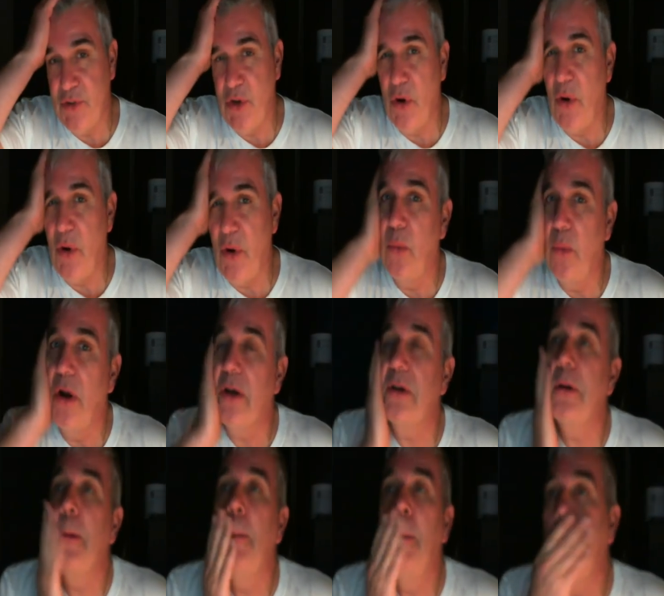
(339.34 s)
store I
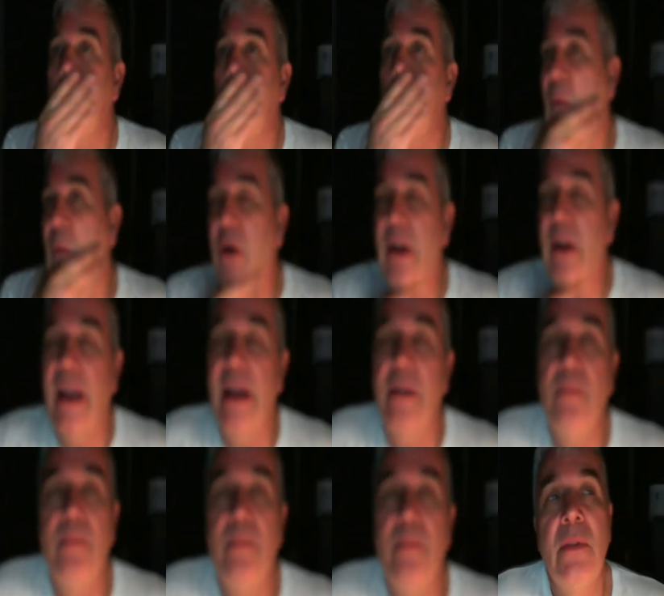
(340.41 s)
work
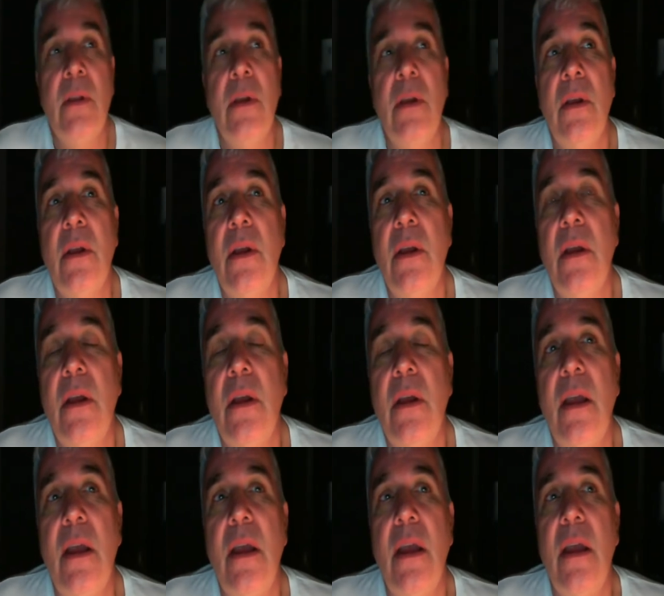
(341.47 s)
at,
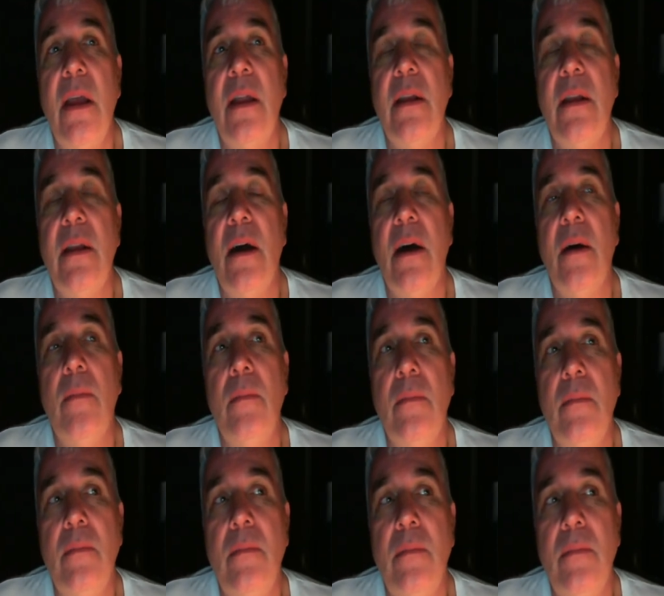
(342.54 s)
and
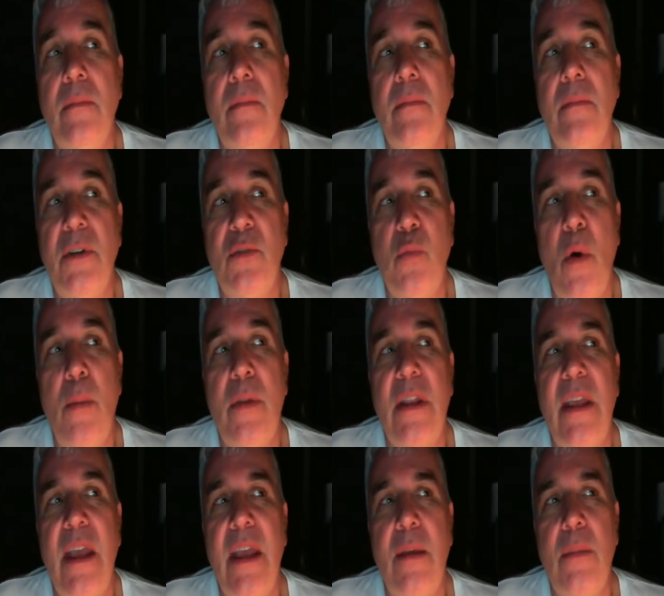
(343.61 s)
this
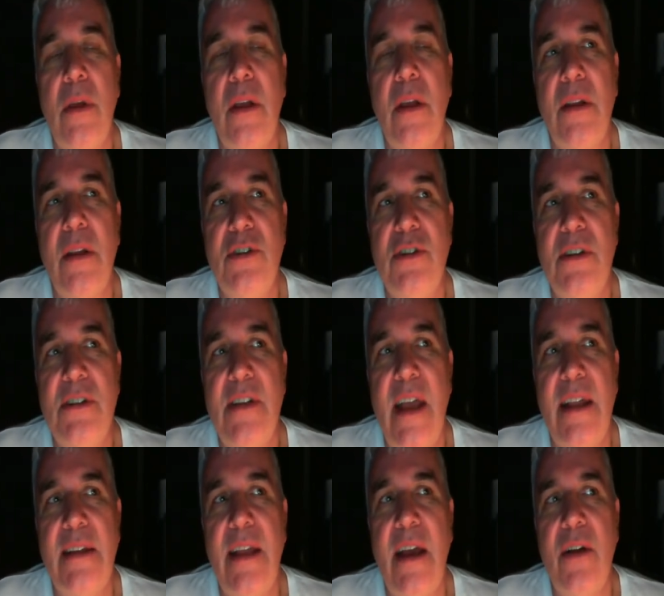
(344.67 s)
woman came in and she
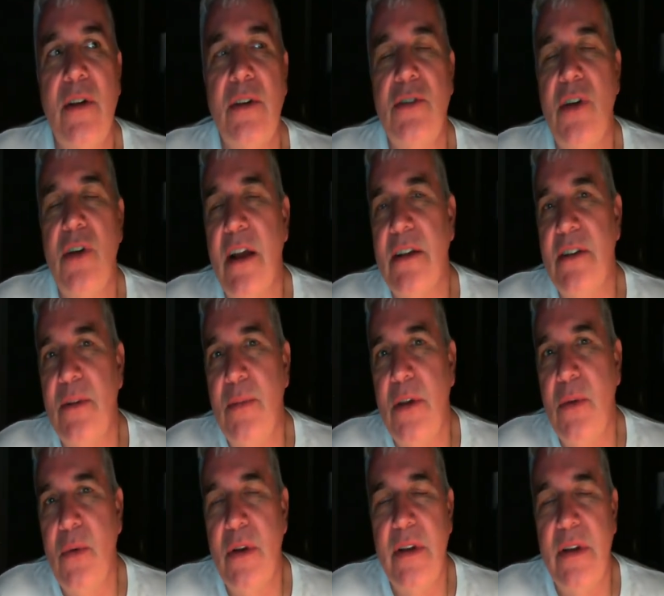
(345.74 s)
sat down and talked to
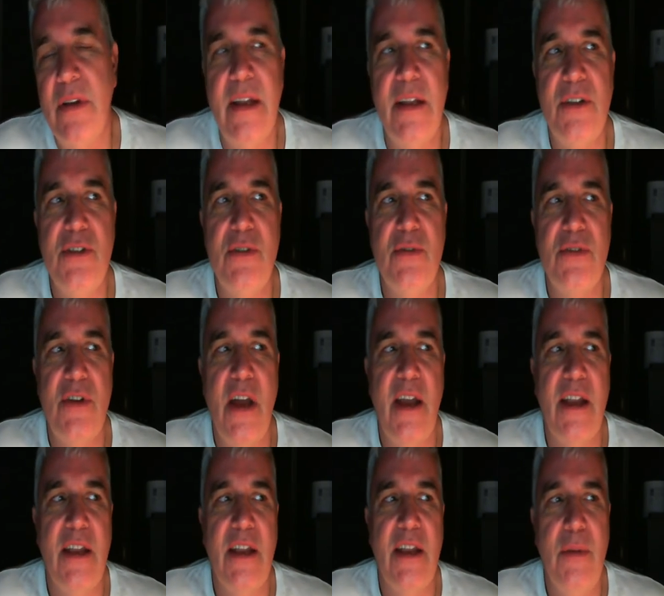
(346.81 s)
me one day, and she was
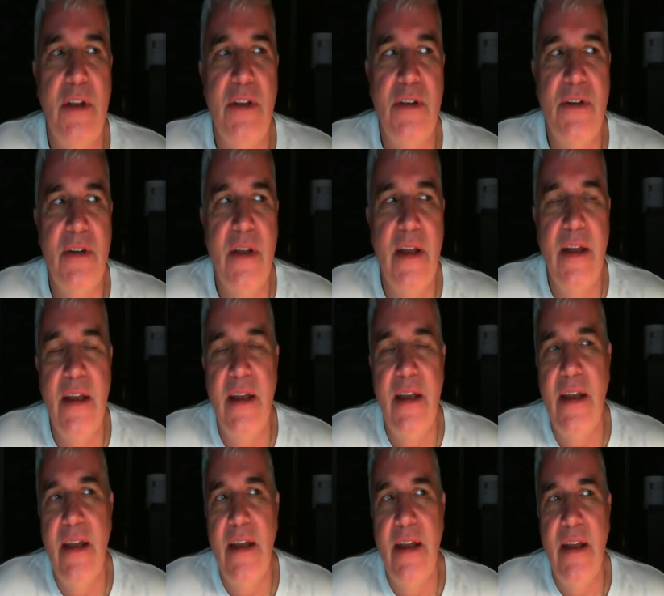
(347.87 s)
talking to me, and
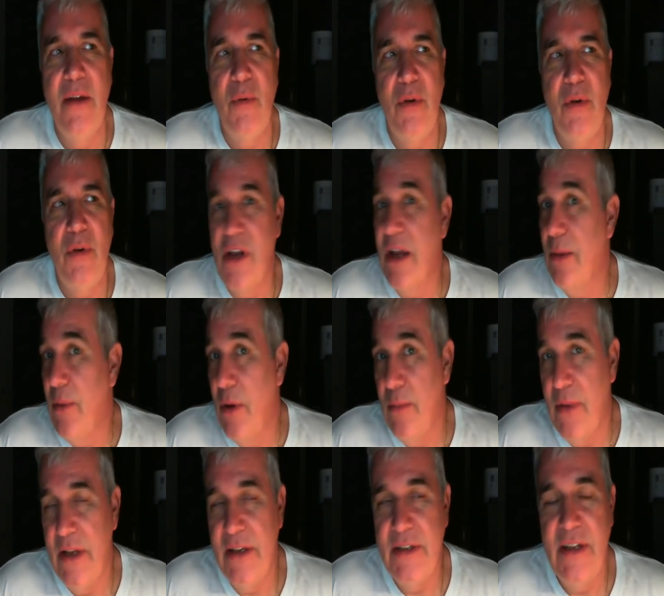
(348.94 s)
we were talking
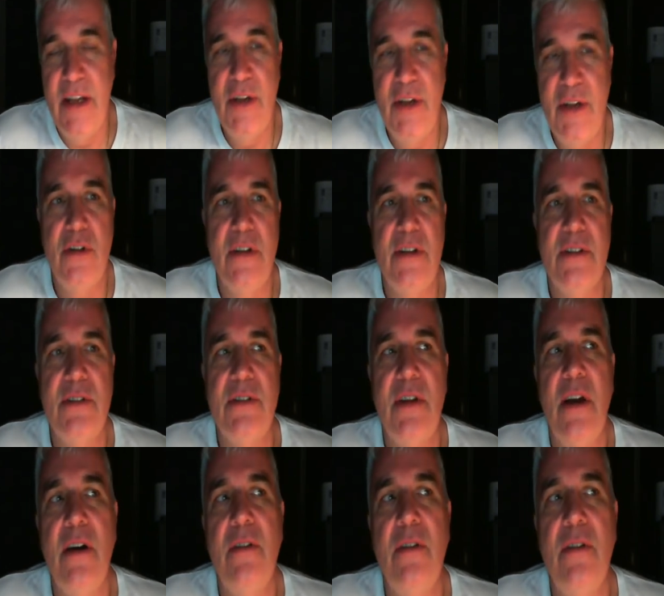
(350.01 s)
about meditation and
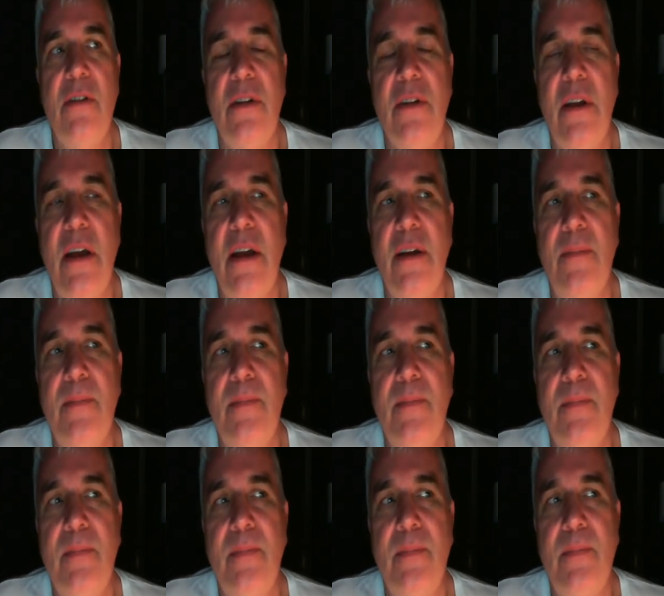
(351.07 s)
stuff, and
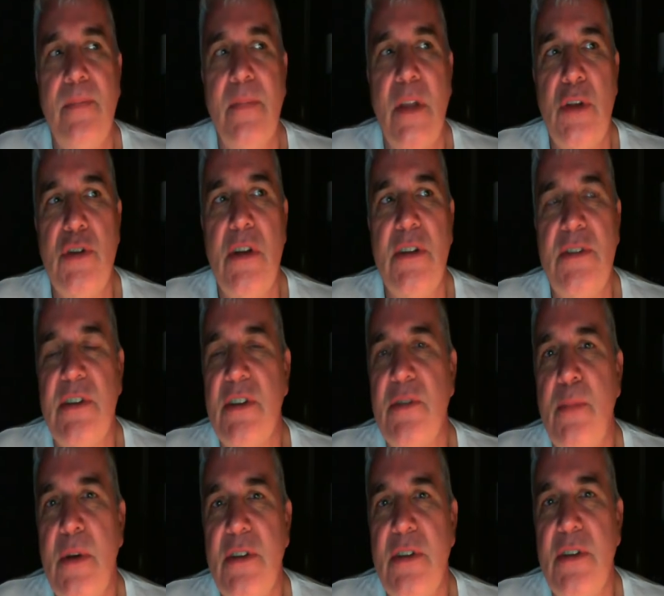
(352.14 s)
she had
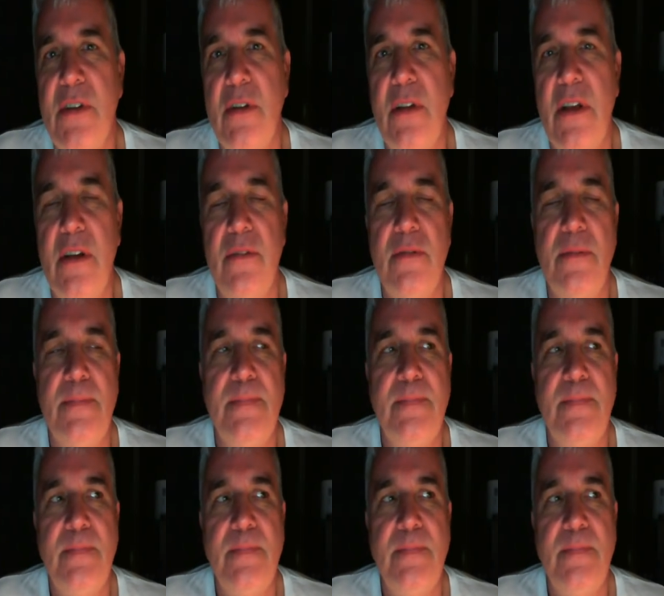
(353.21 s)
6 months to live,